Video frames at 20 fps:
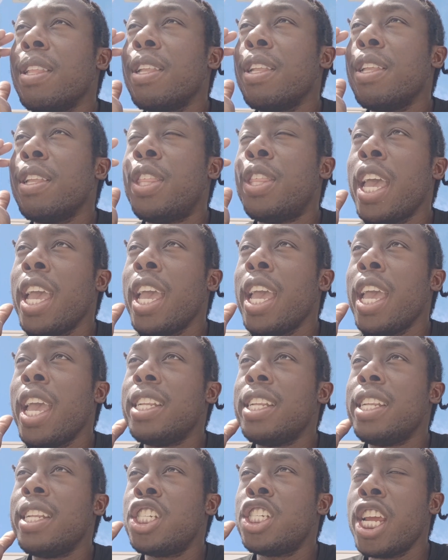they
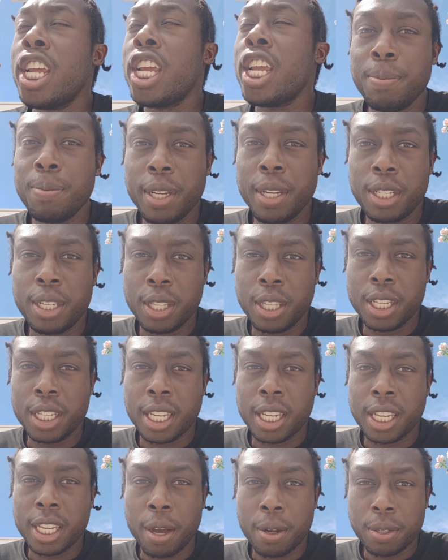chased me to this
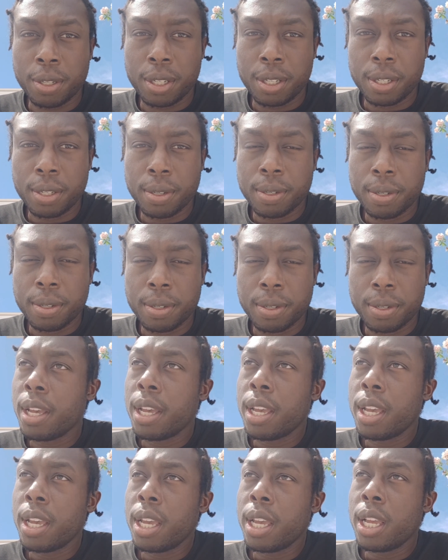house,
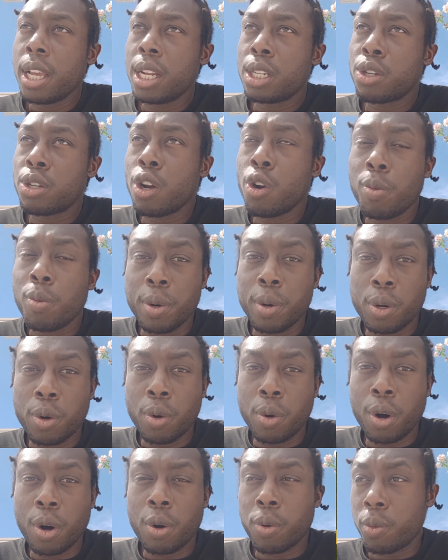tried to open the
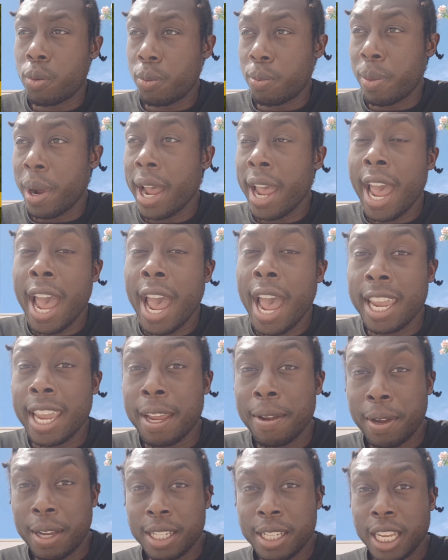door by hacking
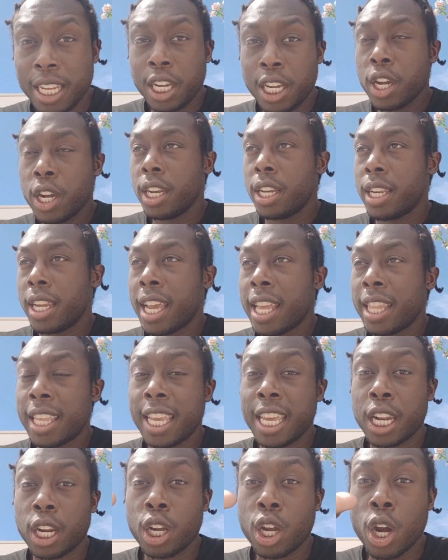it, because they couldn't. They had to
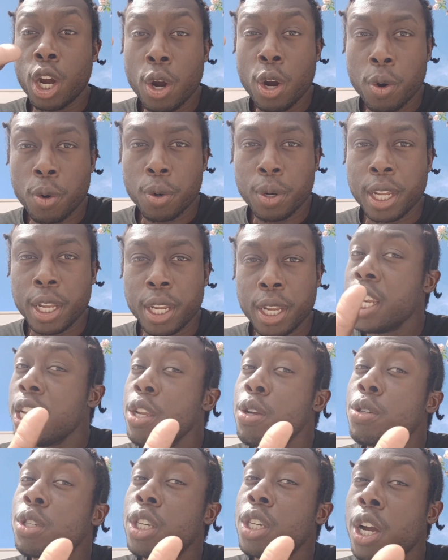get a code. They didn't
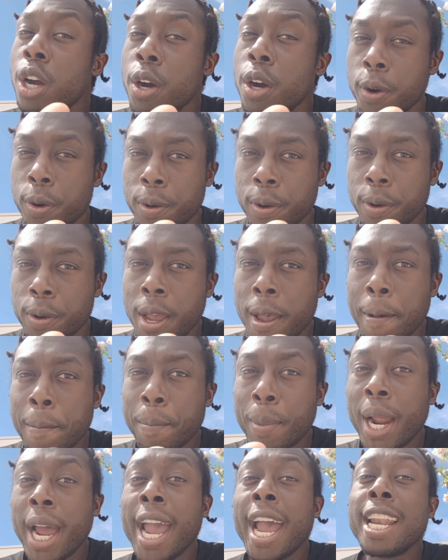use a code.
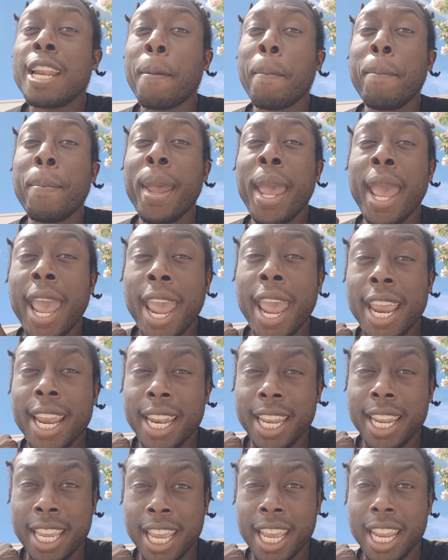But I had to pay
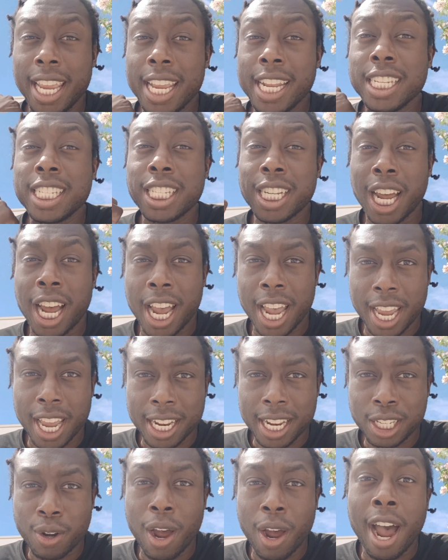to get
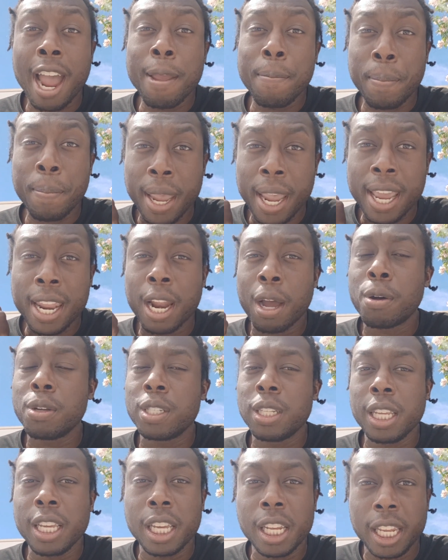inside. So I paid. I was
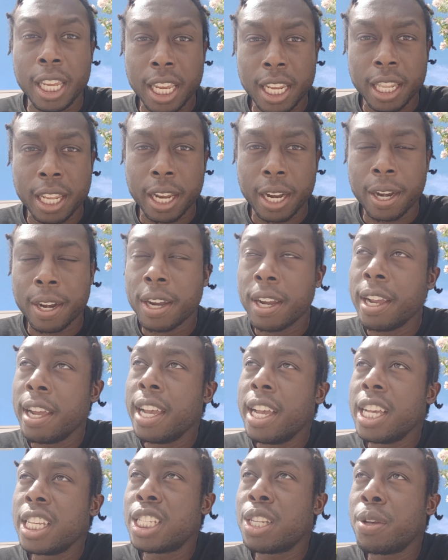legally in there.
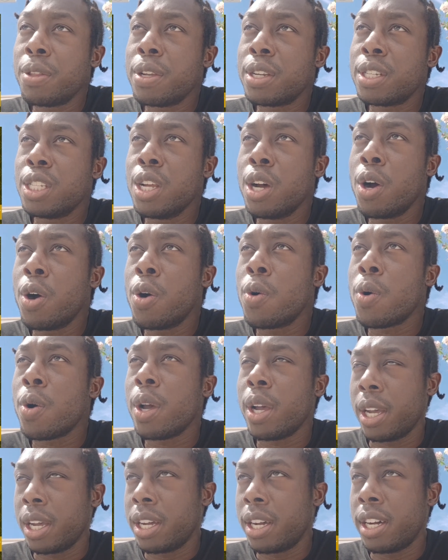So there's no
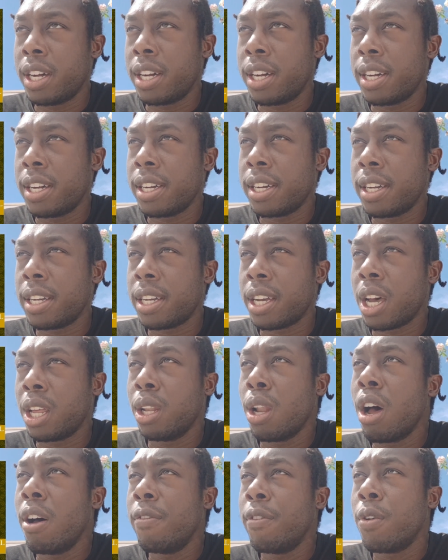
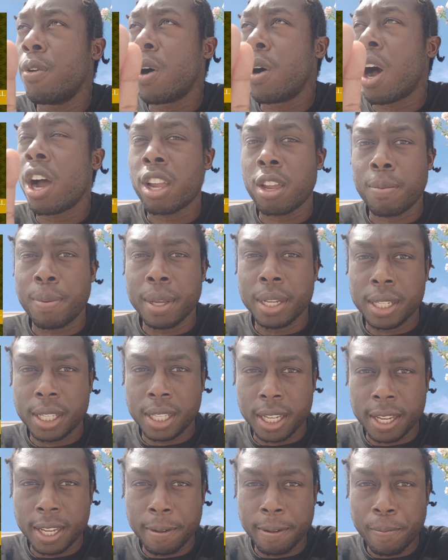unlawful
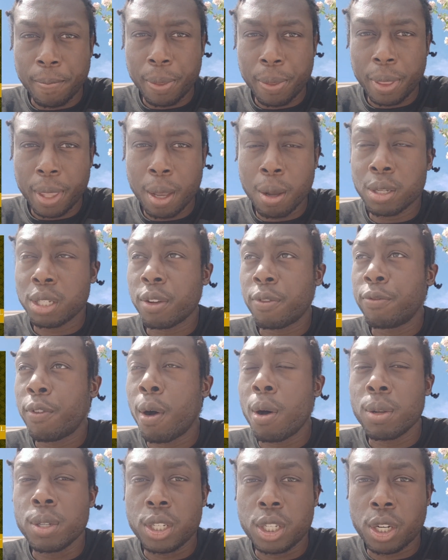occupancy. It was a
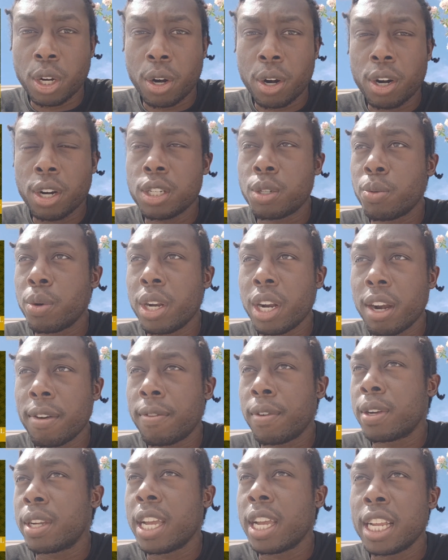false charge,
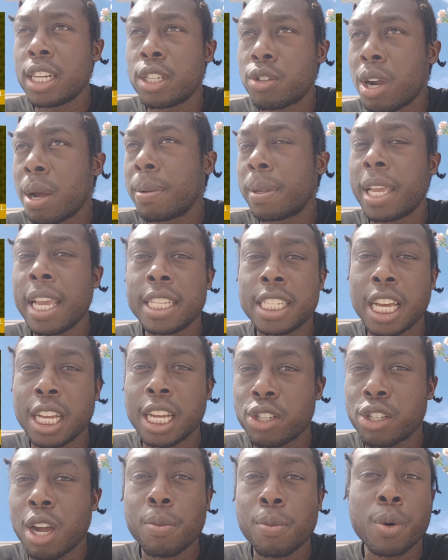whatever. It got dropped. The case got
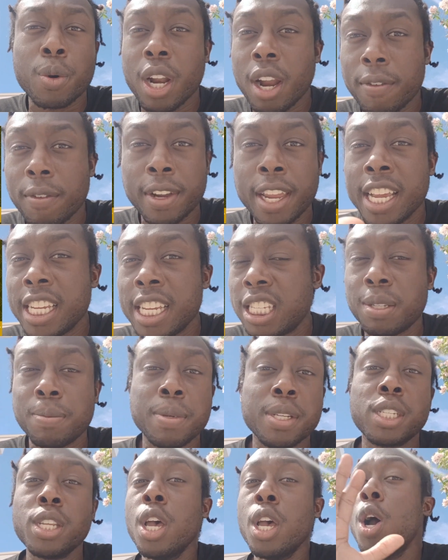dropped, whatever. Case
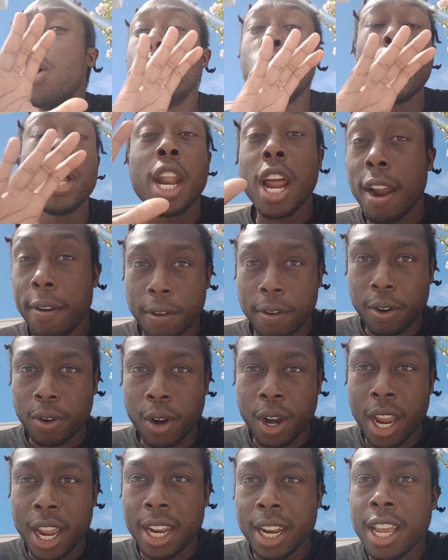dismissed, whatever,
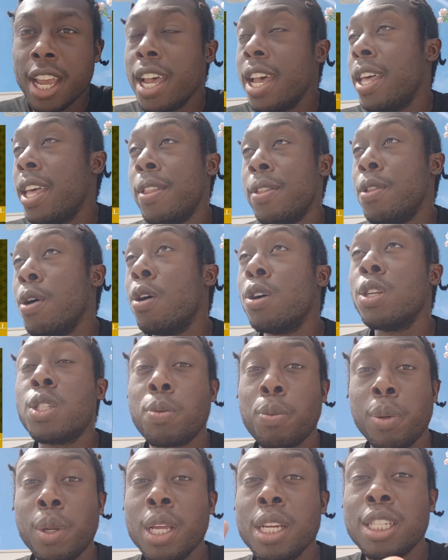right? Those
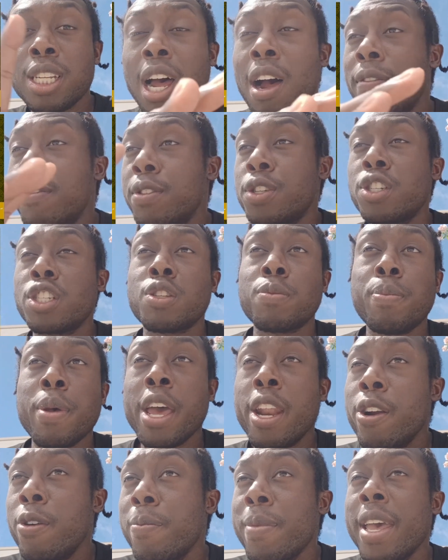police officers,
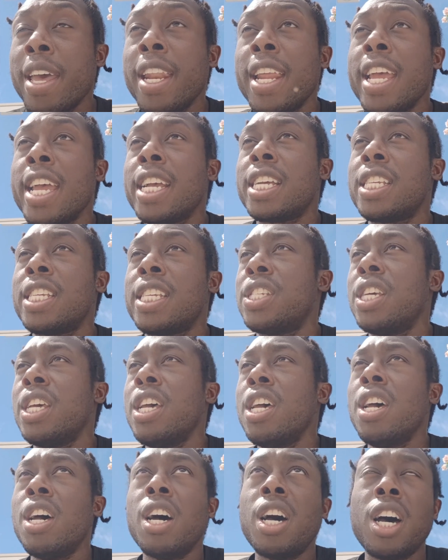paramedics,
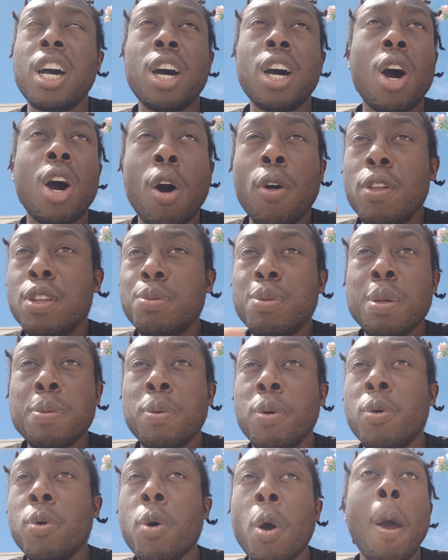all those
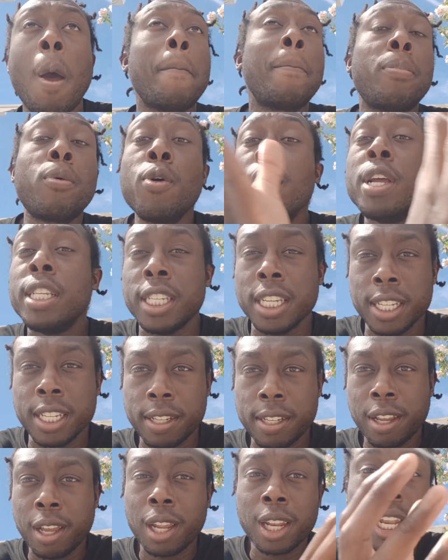people, prison,
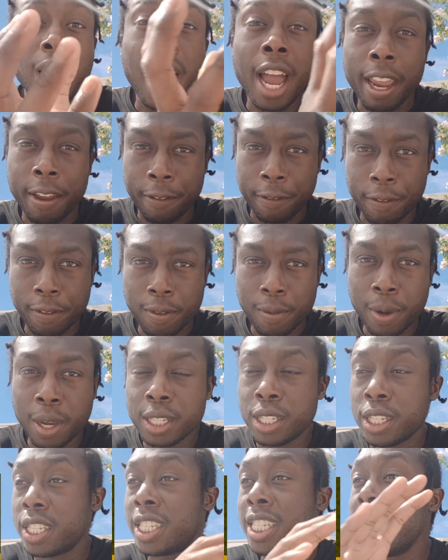life.
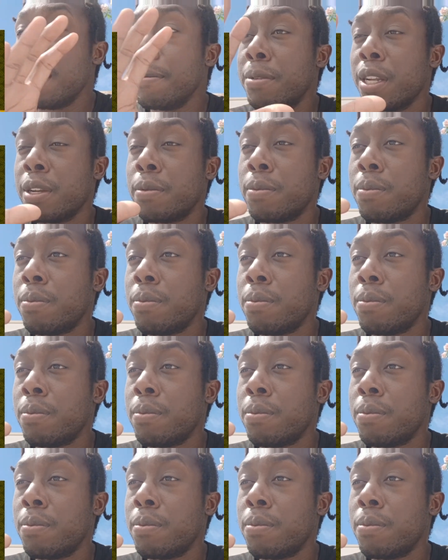Because it's attempted